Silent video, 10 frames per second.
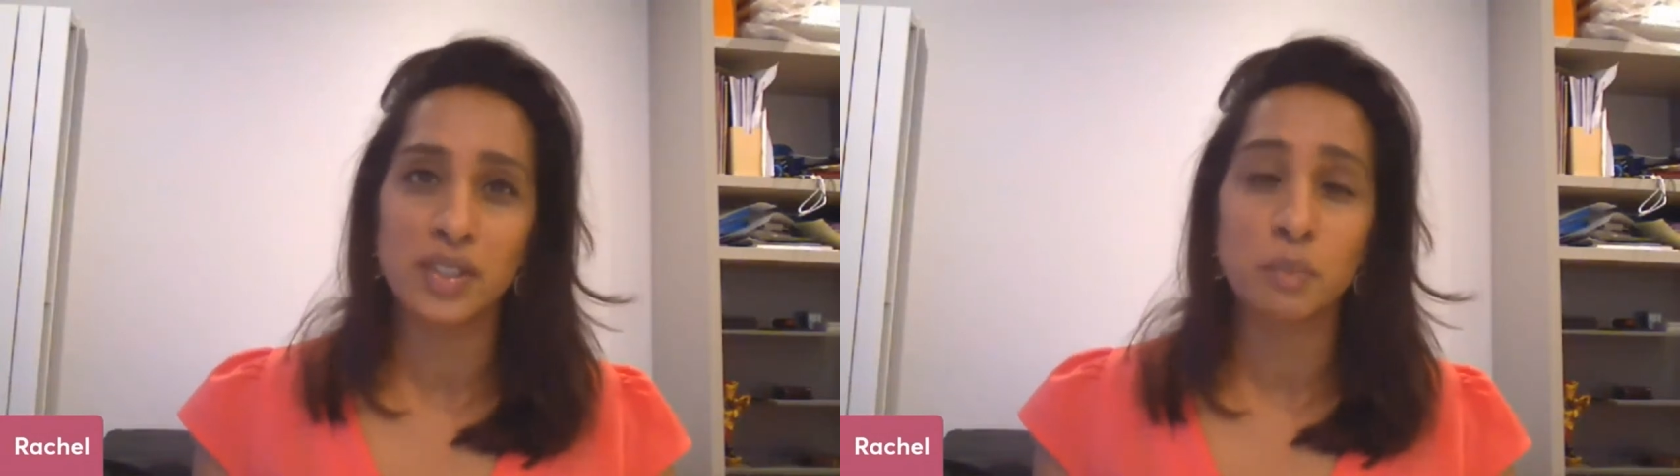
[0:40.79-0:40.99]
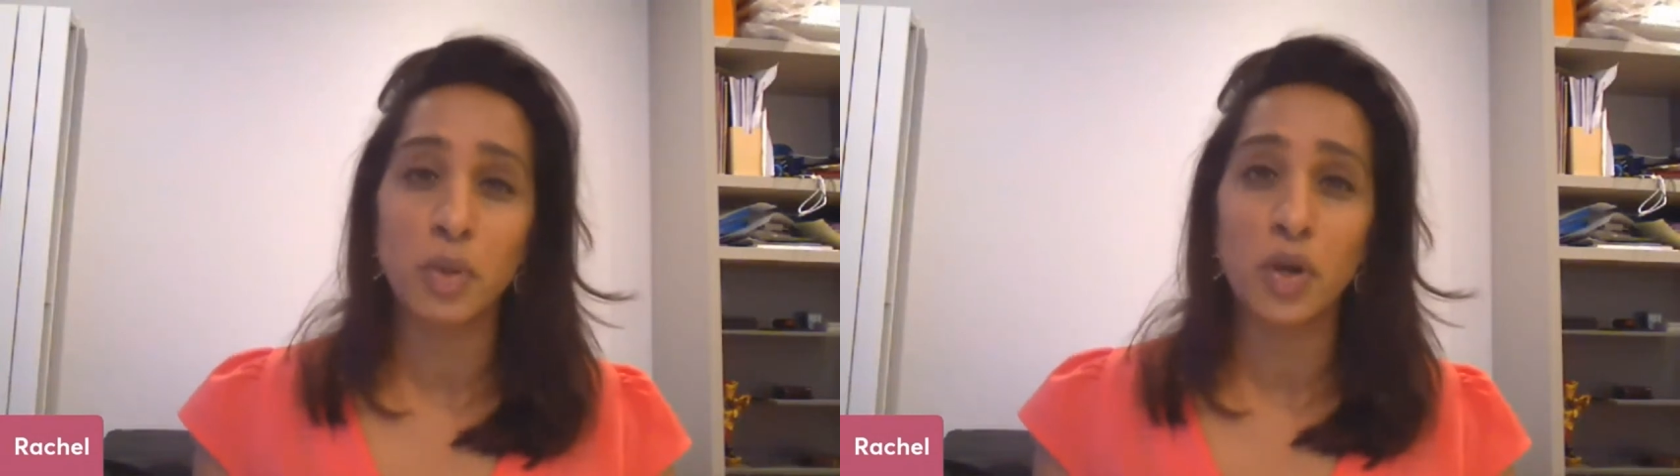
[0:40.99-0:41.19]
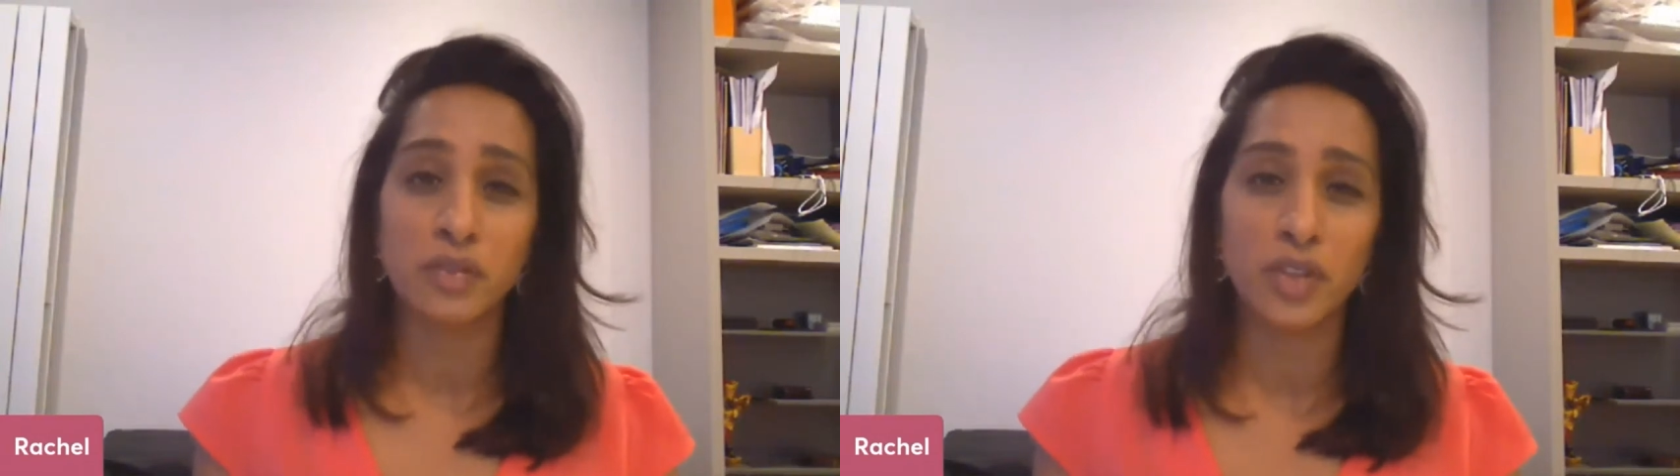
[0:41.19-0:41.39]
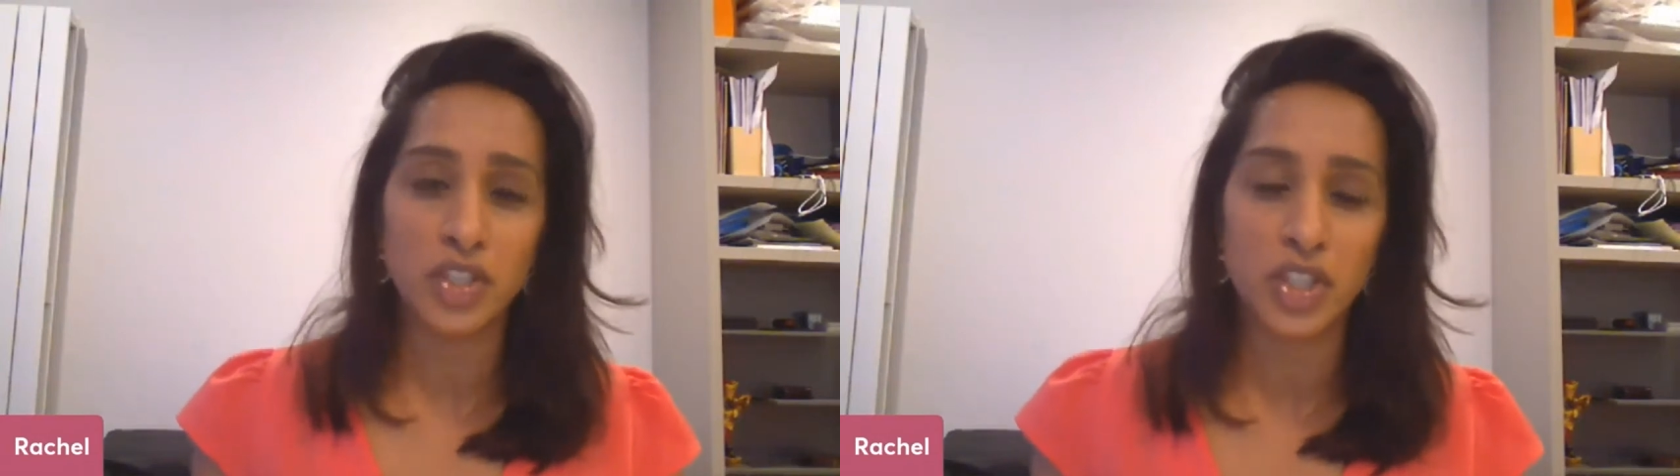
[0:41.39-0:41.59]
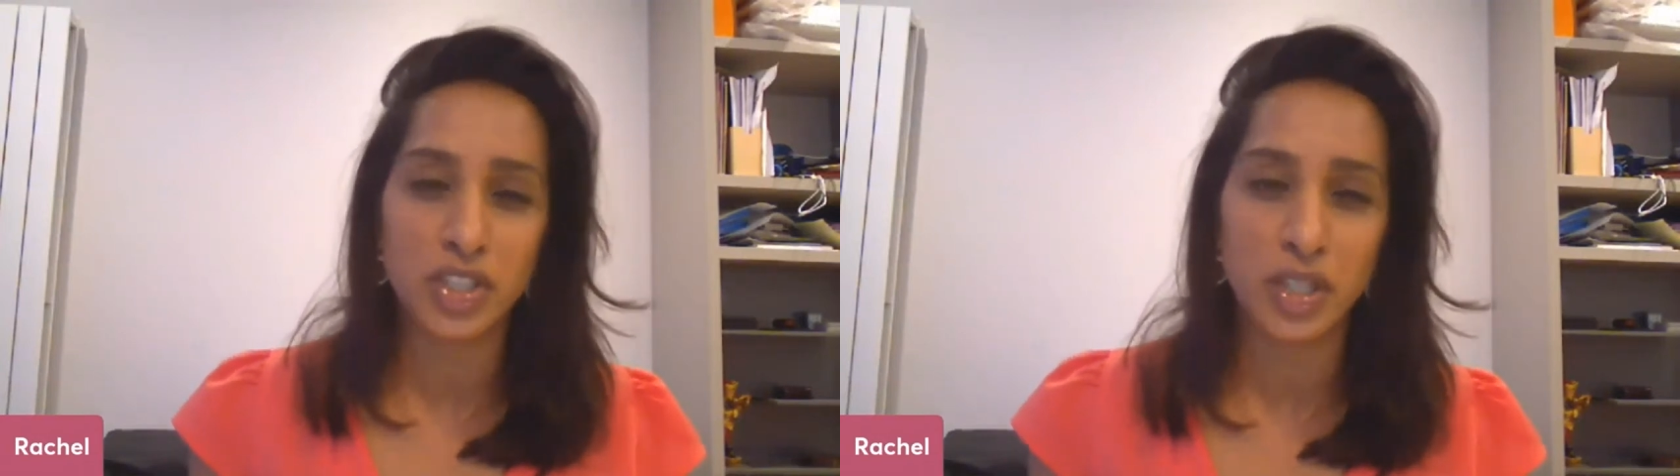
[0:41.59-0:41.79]
as part of our
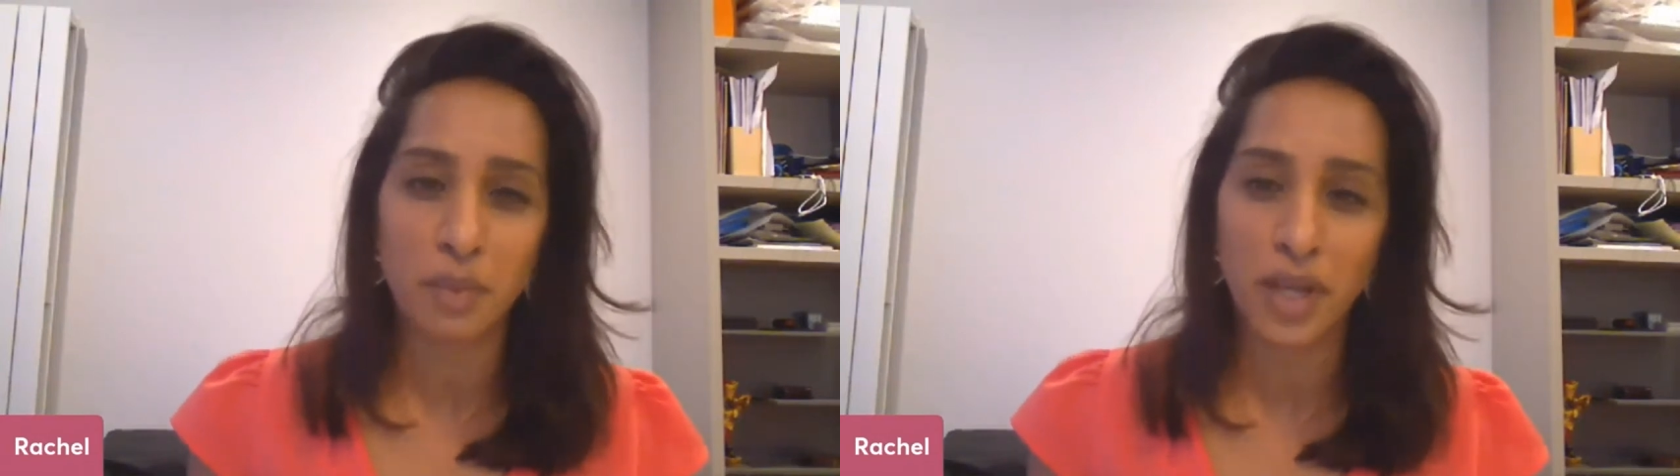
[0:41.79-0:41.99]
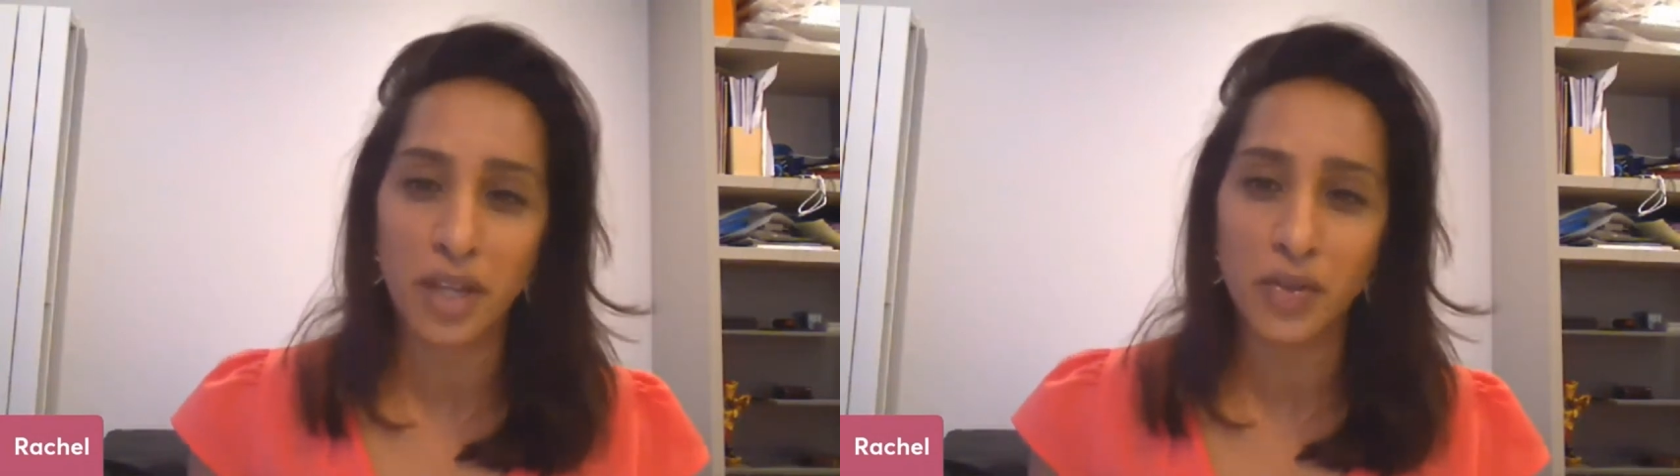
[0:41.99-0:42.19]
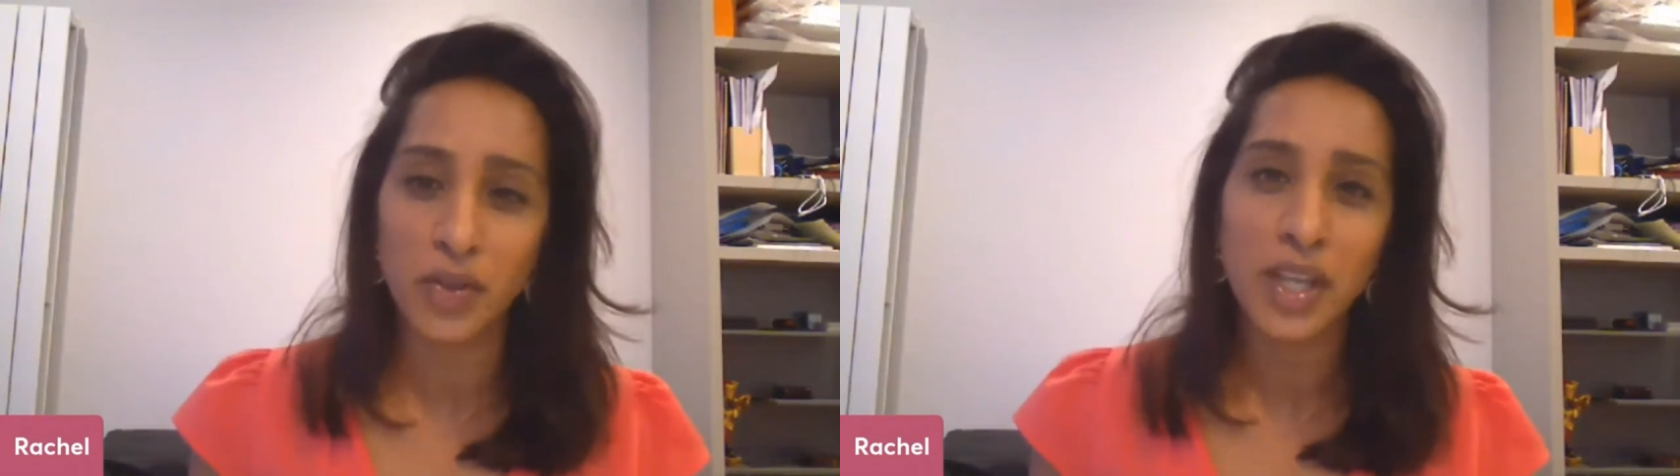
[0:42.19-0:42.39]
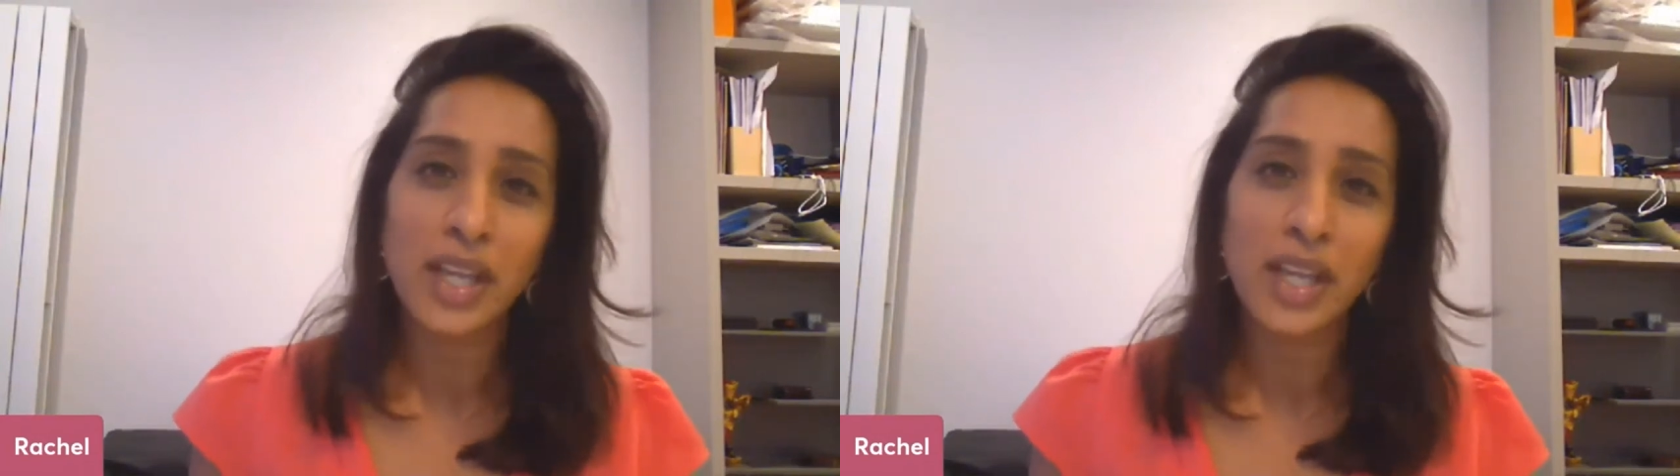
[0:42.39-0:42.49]
judging panel.